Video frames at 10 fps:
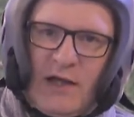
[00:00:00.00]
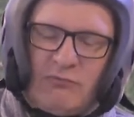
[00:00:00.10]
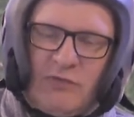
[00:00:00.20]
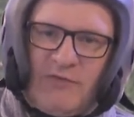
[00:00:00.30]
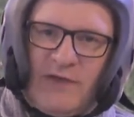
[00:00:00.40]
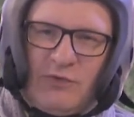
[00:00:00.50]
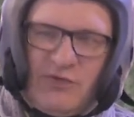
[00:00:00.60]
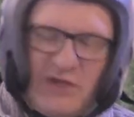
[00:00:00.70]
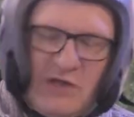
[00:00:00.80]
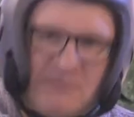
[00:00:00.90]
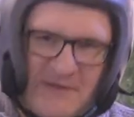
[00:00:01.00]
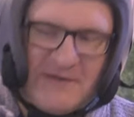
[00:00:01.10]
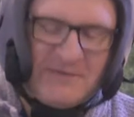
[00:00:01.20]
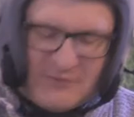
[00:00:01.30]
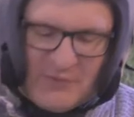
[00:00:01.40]
reveals new
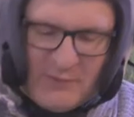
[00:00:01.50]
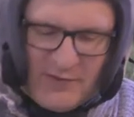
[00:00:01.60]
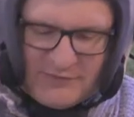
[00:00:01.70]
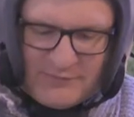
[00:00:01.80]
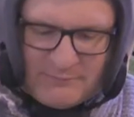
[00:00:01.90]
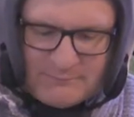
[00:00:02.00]
things to us?